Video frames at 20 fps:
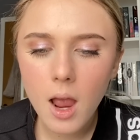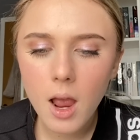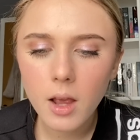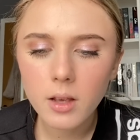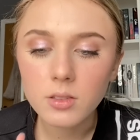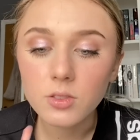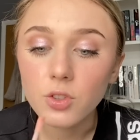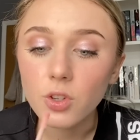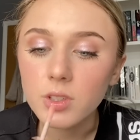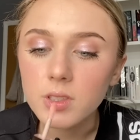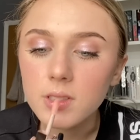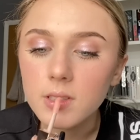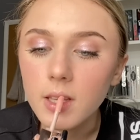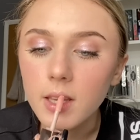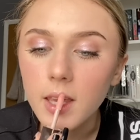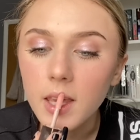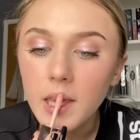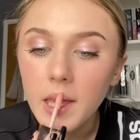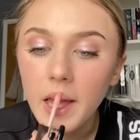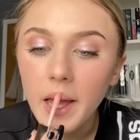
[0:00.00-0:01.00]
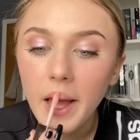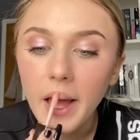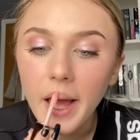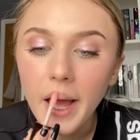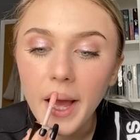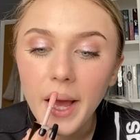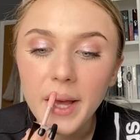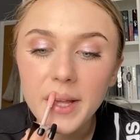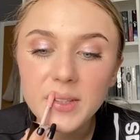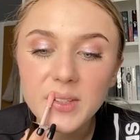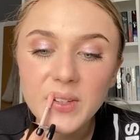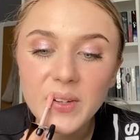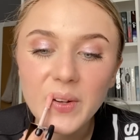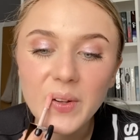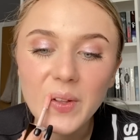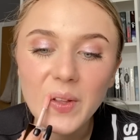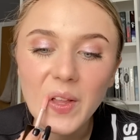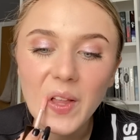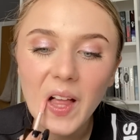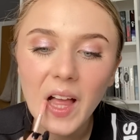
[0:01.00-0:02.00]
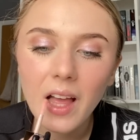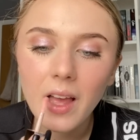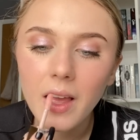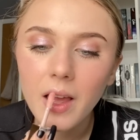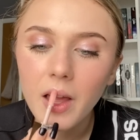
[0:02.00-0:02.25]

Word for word: It's not sticky at all,